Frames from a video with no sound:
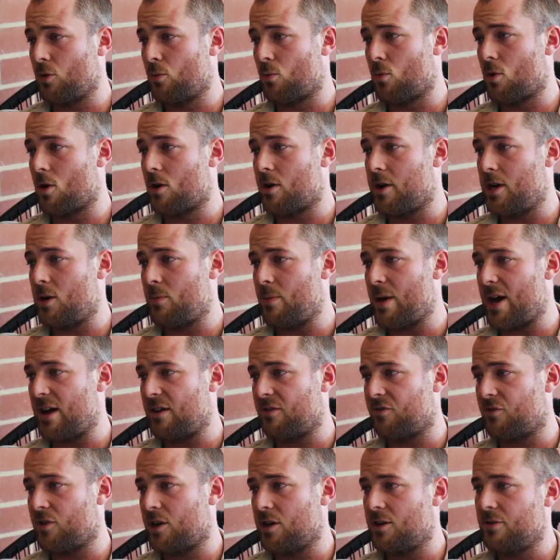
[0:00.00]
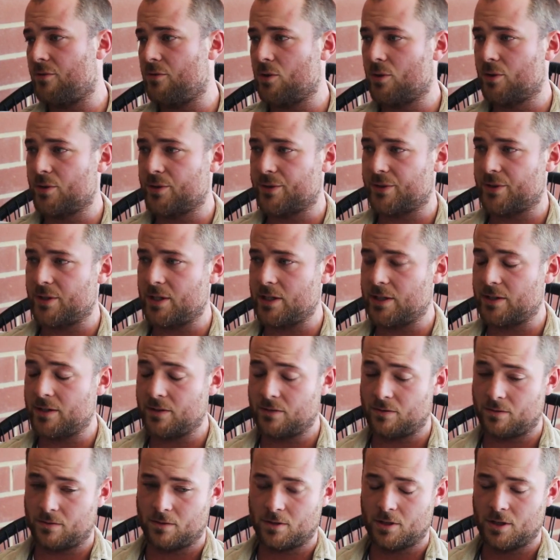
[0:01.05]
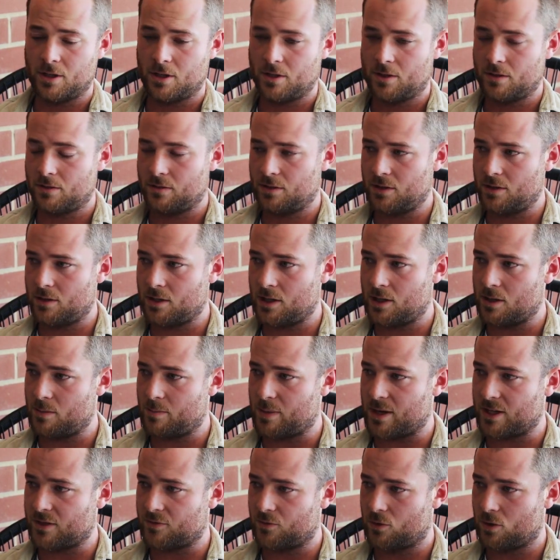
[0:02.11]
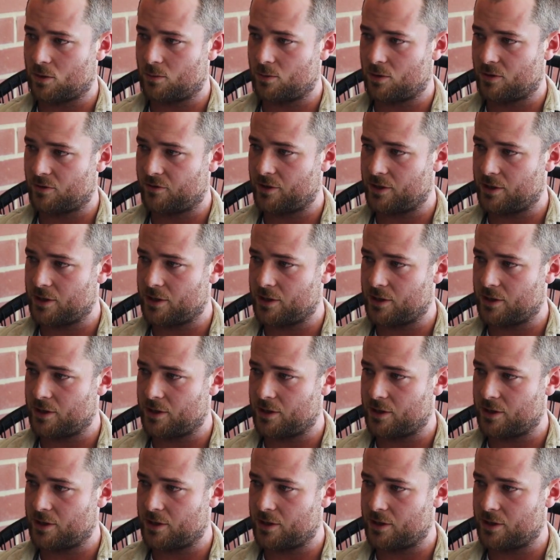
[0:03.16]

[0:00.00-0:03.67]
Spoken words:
if you're worried about a friend of yours that isn't in the best form or